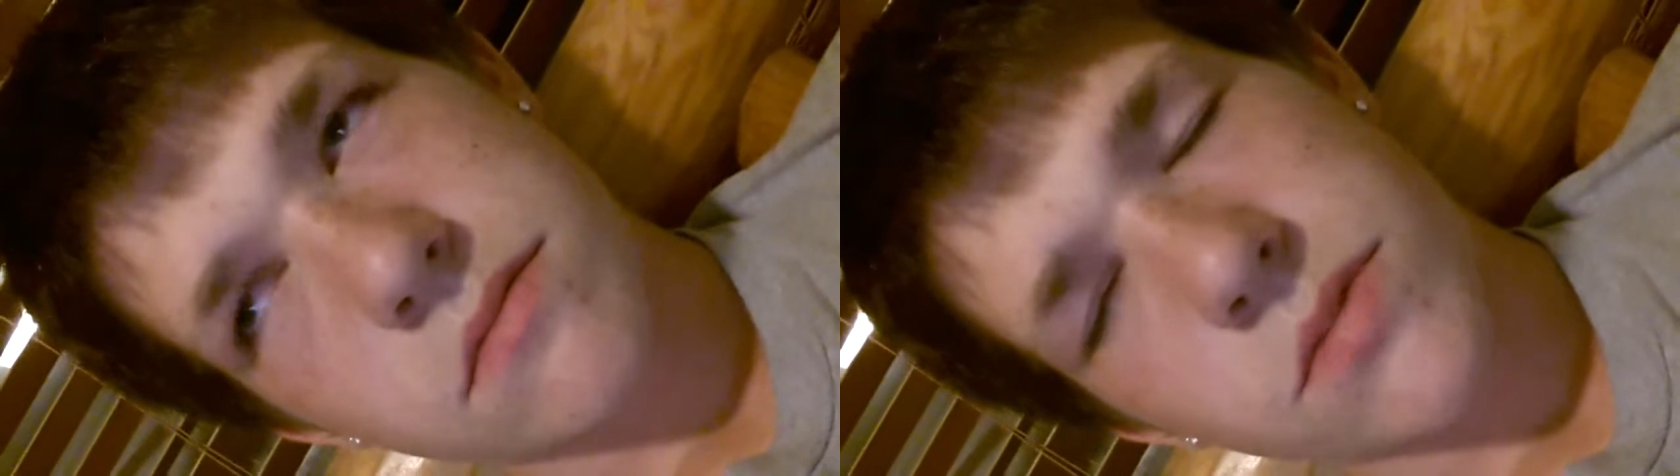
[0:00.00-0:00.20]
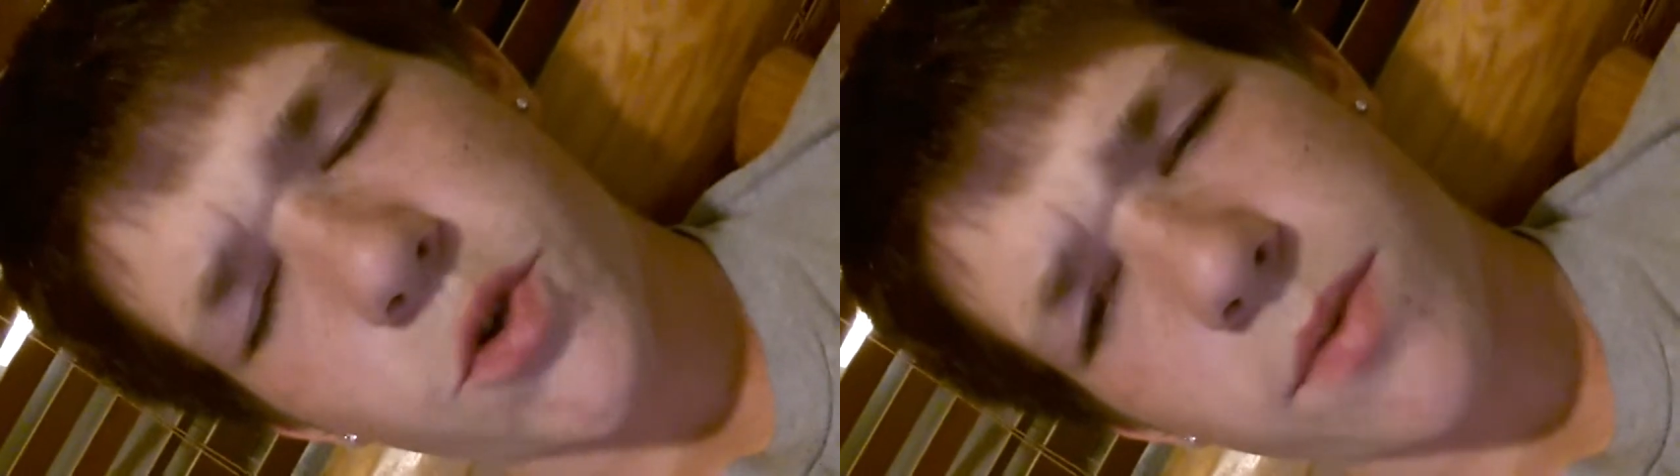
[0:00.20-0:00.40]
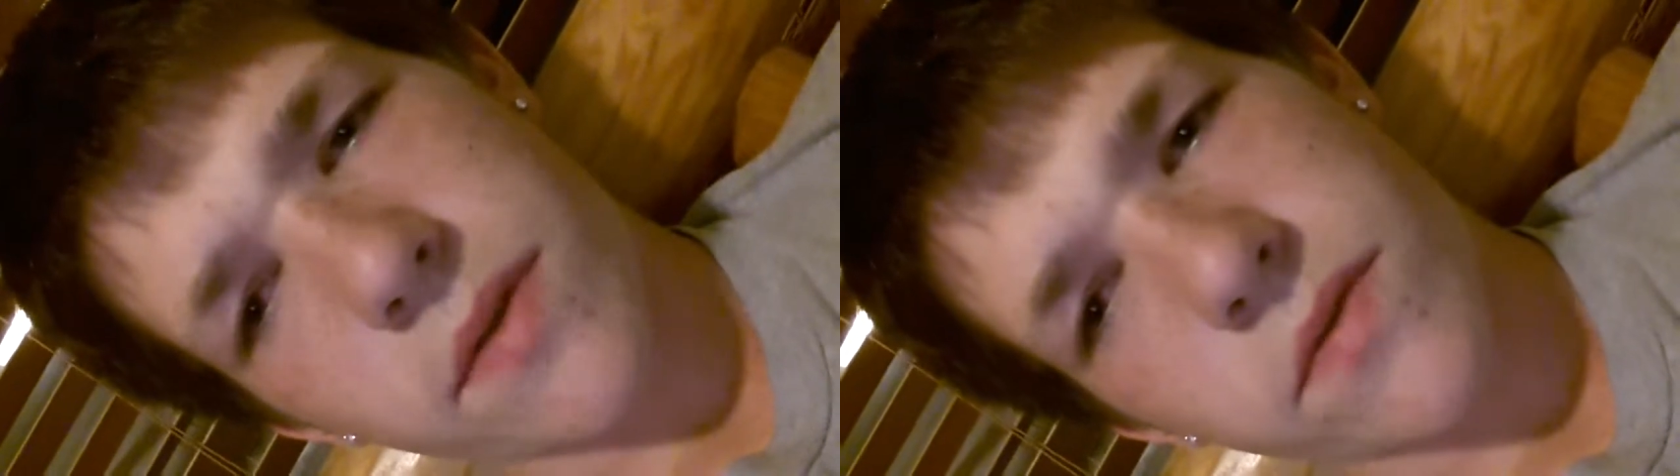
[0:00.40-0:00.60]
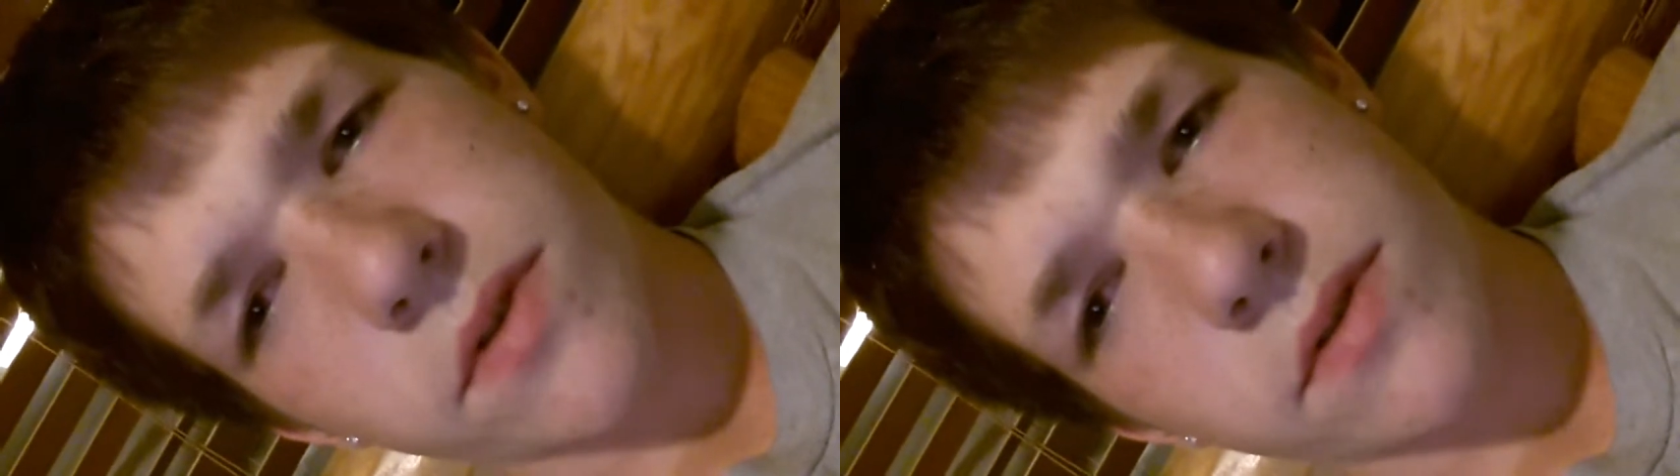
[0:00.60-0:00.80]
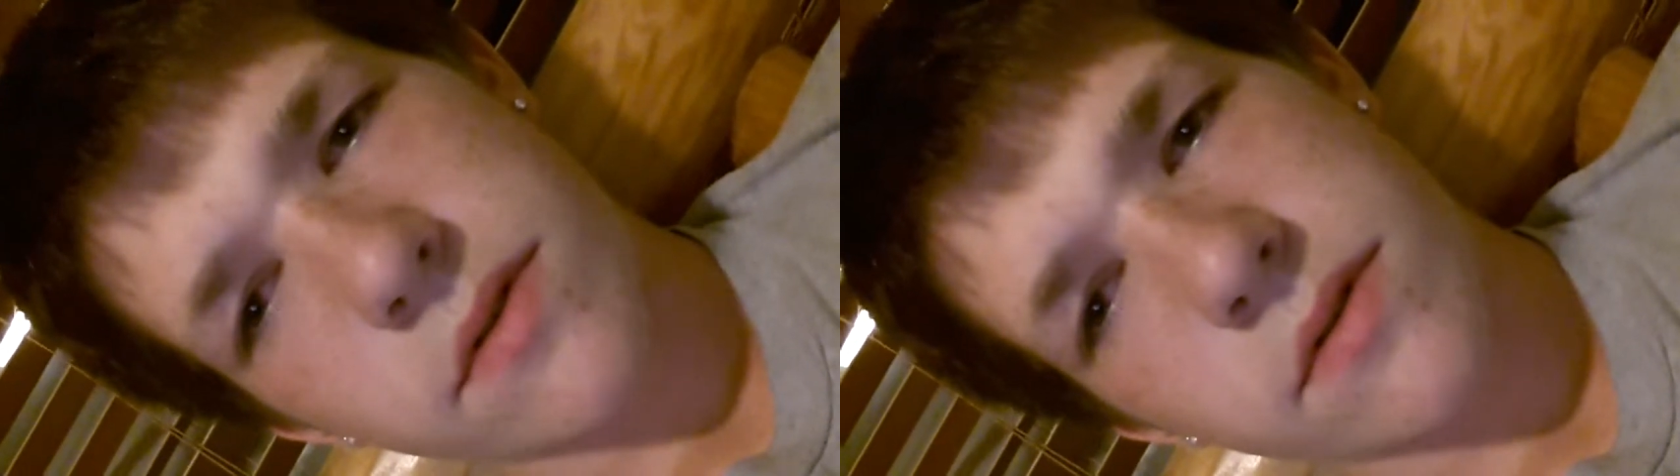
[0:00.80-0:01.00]
2
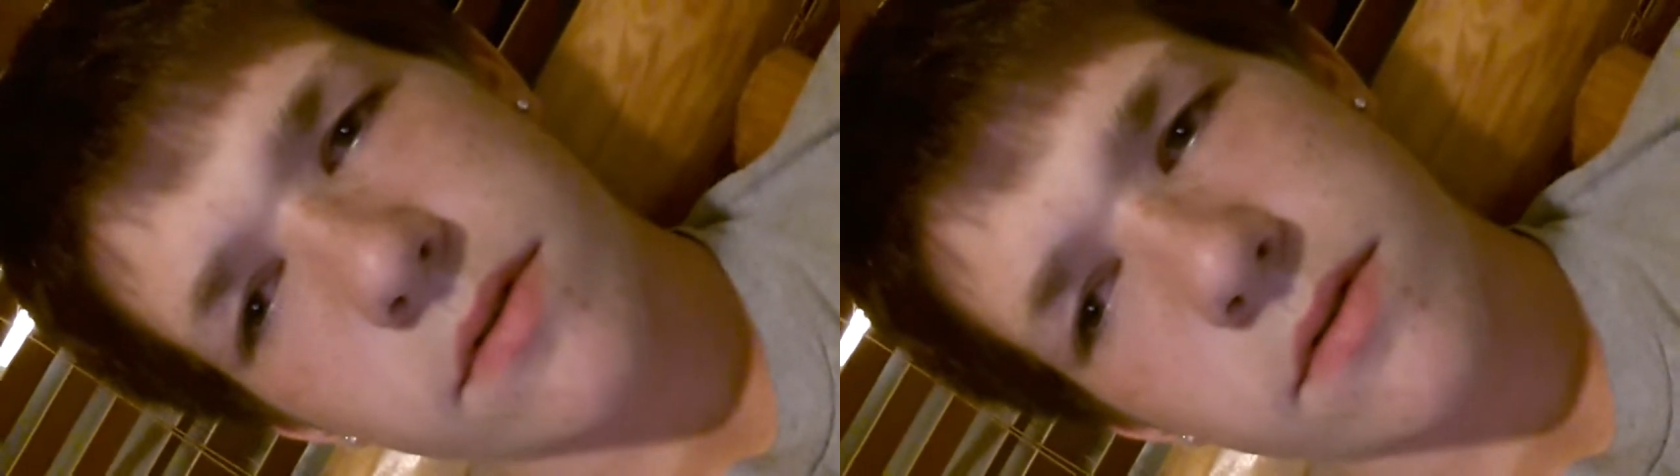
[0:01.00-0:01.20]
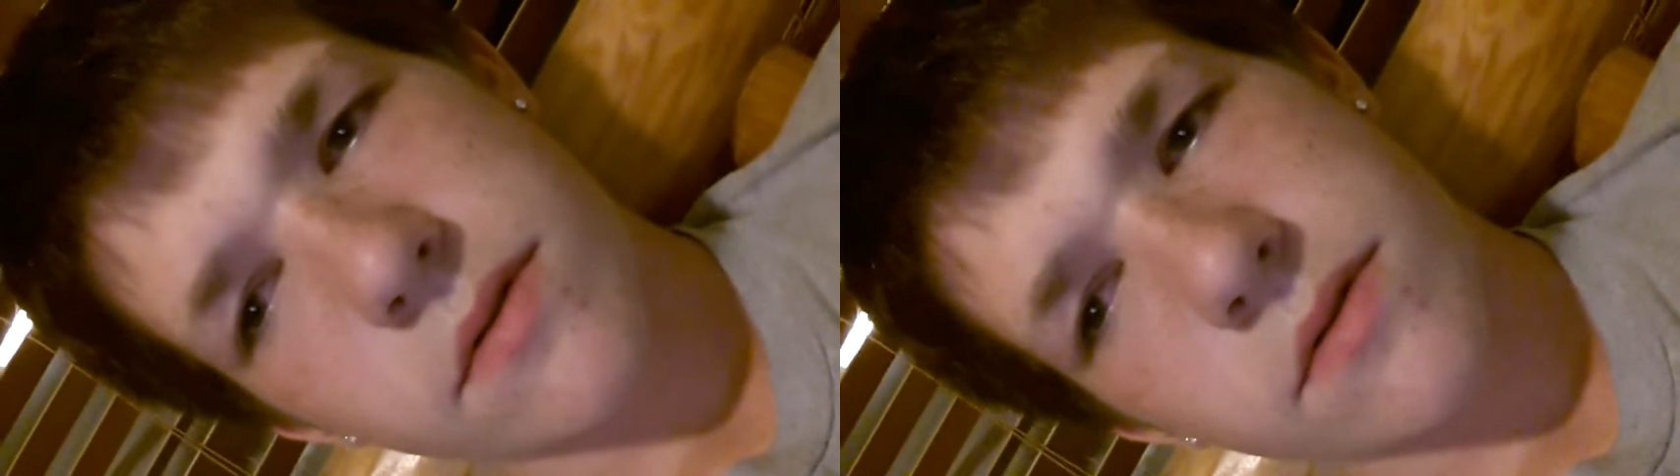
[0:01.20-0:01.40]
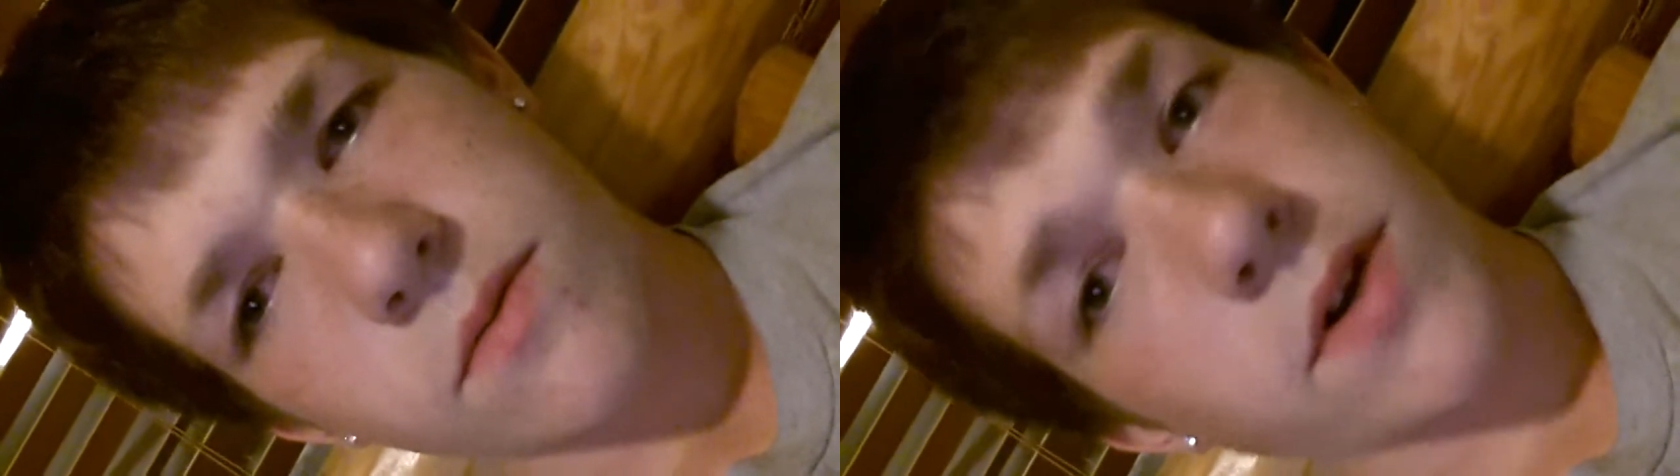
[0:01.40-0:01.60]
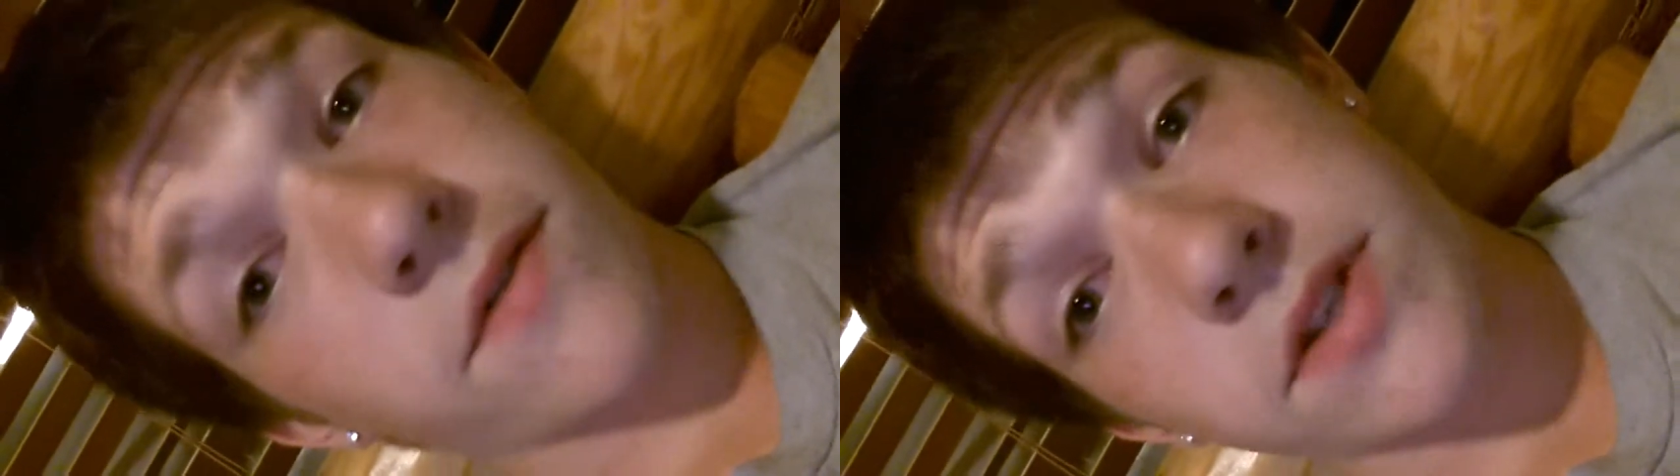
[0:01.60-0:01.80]
months. Whenever